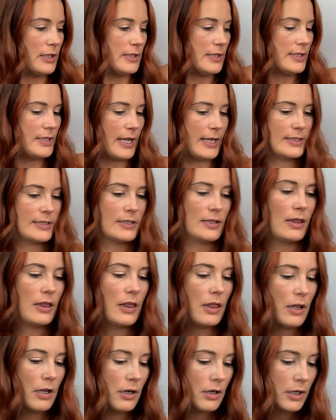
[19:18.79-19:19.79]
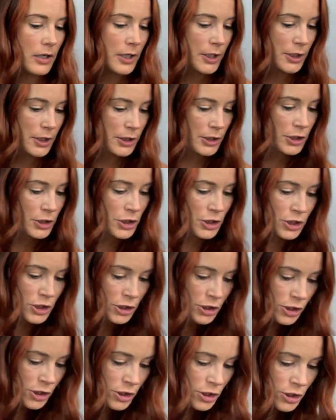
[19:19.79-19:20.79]
in a size
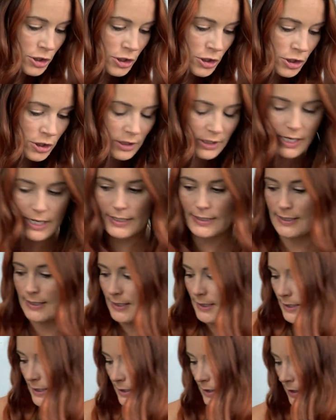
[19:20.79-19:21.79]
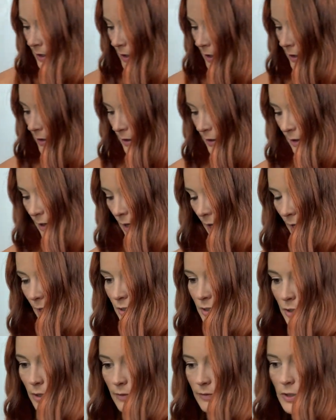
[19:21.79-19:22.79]
large. Yes. I
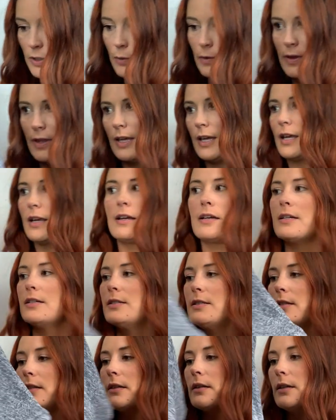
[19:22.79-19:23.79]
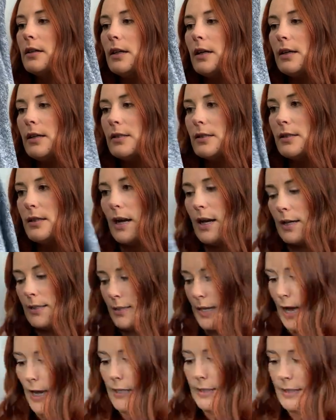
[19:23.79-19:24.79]
also have two of these in a
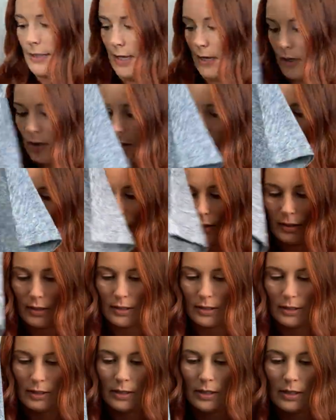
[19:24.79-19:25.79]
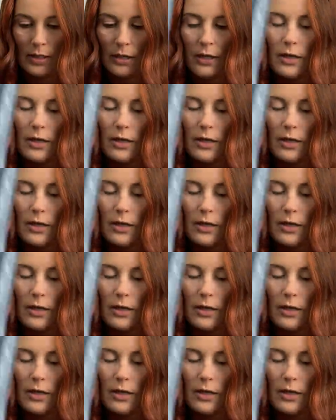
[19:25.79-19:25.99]
size XL. These are